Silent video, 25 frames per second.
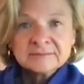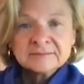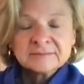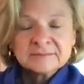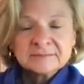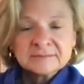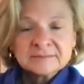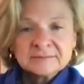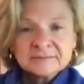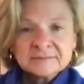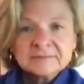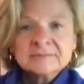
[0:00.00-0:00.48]
but
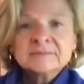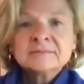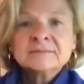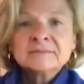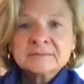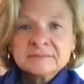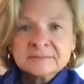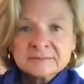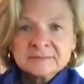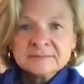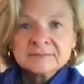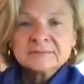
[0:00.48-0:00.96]

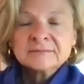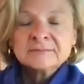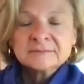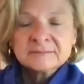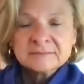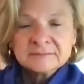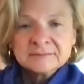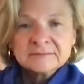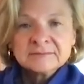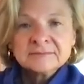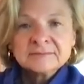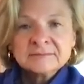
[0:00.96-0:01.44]
stepped back
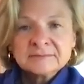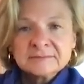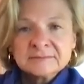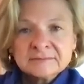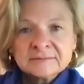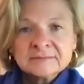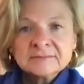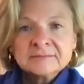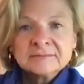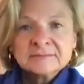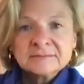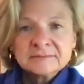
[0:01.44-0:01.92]
to
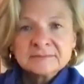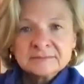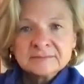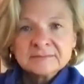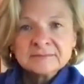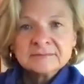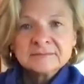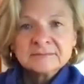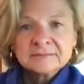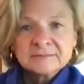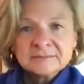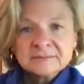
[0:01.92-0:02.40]
examine his
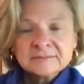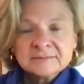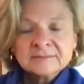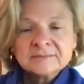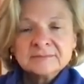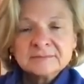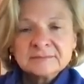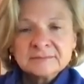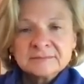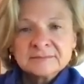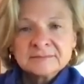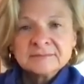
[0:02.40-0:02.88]
own
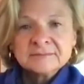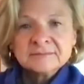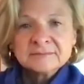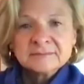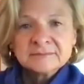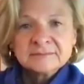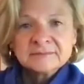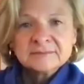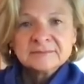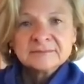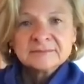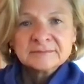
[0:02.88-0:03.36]
role
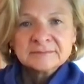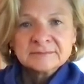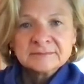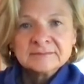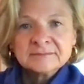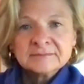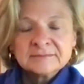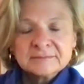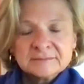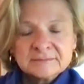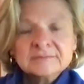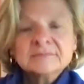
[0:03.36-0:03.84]
in
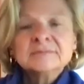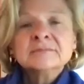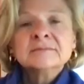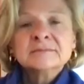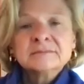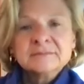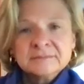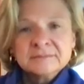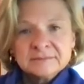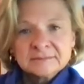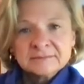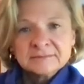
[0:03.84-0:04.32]
what
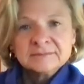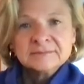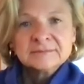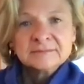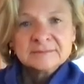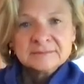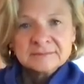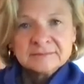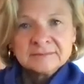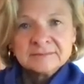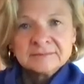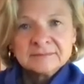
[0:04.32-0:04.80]
happened.
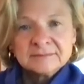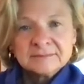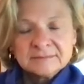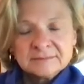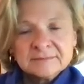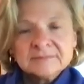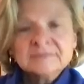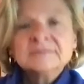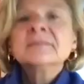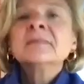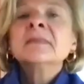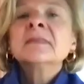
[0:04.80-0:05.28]
And
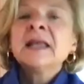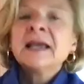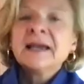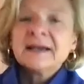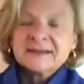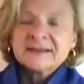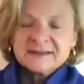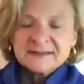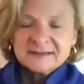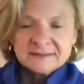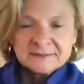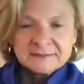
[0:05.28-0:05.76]
again, I don't
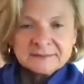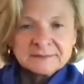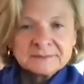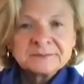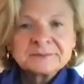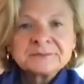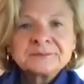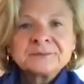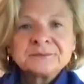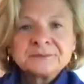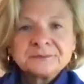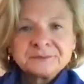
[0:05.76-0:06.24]
want to give
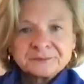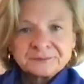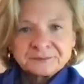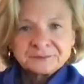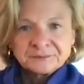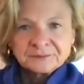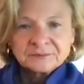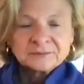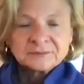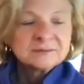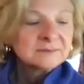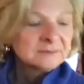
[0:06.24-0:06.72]
away anything,
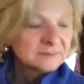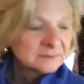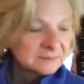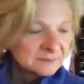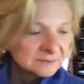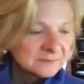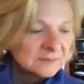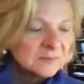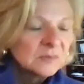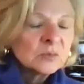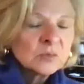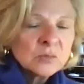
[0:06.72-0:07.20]
but
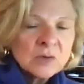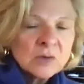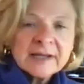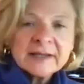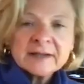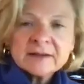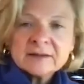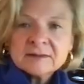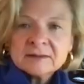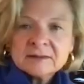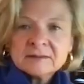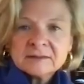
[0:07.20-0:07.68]
I'm wondering
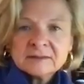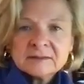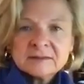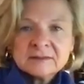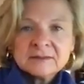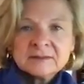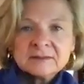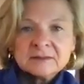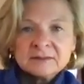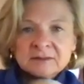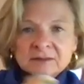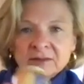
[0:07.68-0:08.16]
if you could
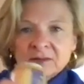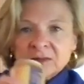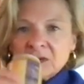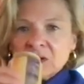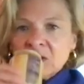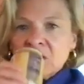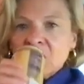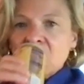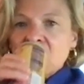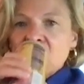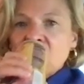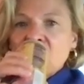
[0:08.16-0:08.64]
comment
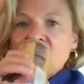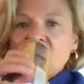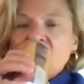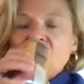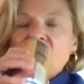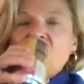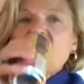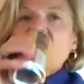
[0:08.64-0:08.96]
on this